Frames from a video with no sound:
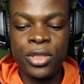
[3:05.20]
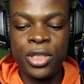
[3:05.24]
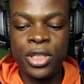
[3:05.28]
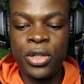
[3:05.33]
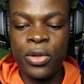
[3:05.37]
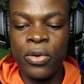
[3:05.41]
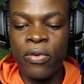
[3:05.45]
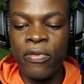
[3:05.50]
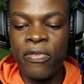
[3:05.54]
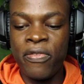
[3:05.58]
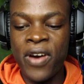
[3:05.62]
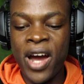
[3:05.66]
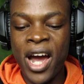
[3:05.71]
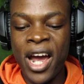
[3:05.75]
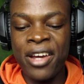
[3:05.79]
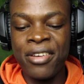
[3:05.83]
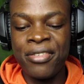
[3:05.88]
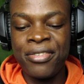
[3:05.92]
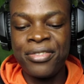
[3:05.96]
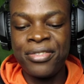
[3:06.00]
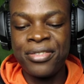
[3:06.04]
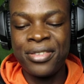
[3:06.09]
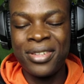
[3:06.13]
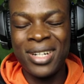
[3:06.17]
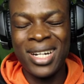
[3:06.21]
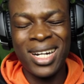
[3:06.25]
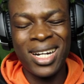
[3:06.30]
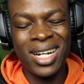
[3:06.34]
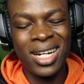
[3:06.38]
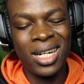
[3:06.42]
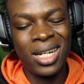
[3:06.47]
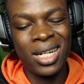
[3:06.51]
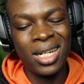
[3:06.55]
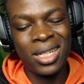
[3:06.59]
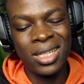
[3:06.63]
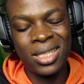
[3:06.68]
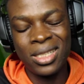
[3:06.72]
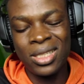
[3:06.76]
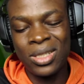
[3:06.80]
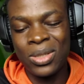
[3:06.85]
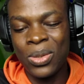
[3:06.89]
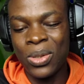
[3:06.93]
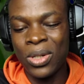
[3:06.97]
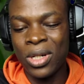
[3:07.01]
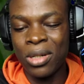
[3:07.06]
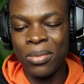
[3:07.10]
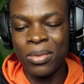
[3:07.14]
you know, five.
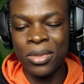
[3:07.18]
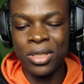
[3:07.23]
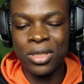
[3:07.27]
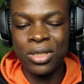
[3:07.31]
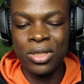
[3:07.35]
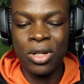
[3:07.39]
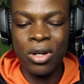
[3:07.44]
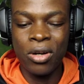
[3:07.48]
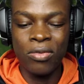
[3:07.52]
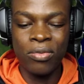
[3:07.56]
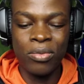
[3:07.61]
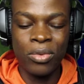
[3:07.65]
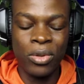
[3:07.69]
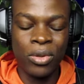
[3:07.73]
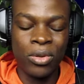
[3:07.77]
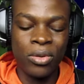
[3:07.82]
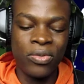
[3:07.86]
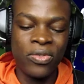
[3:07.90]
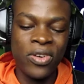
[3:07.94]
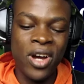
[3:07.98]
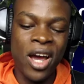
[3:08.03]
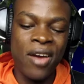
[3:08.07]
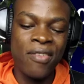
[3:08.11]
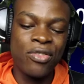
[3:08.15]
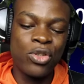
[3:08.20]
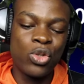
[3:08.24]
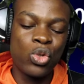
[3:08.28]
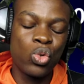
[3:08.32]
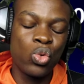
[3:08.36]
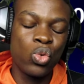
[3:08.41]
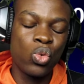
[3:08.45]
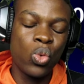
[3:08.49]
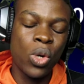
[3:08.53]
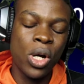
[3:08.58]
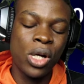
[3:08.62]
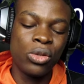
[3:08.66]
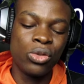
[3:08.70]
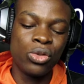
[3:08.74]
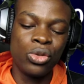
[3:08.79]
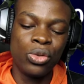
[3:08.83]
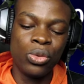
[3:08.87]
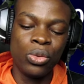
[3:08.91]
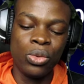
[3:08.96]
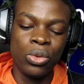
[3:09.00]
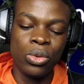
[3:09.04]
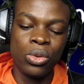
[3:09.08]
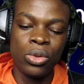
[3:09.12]
It's gonna be tough, bro. five two one
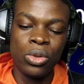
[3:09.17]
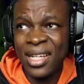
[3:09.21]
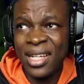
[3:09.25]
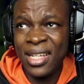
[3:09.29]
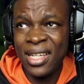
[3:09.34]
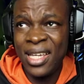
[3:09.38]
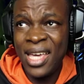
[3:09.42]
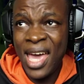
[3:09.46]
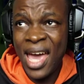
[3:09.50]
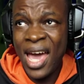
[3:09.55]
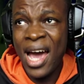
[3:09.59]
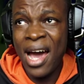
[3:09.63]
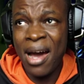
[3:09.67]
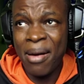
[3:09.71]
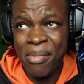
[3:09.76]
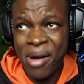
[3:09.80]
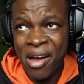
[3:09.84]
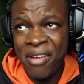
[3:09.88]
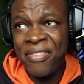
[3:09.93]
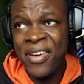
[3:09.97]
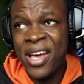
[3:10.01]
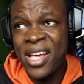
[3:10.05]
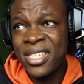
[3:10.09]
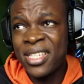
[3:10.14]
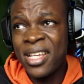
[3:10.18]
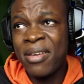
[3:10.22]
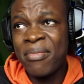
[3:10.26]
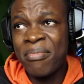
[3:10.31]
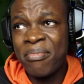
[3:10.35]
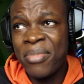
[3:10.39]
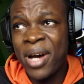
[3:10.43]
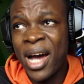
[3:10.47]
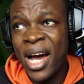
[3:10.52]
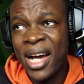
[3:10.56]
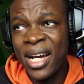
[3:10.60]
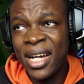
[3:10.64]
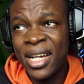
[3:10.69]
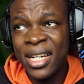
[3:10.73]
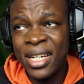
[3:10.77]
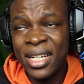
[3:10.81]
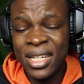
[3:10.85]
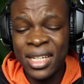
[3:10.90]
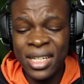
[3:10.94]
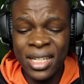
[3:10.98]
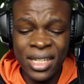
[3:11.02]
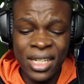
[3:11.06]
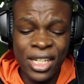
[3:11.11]
two. Yeah, my first game back
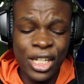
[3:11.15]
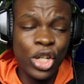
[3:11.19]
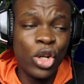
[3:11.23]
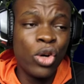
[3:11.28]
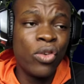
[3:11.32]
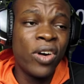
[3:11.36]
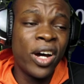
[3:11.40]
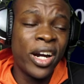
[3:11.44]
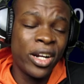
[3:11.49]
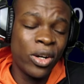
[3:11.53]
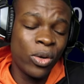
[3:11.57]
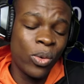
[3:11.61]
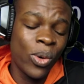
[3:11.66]
in over a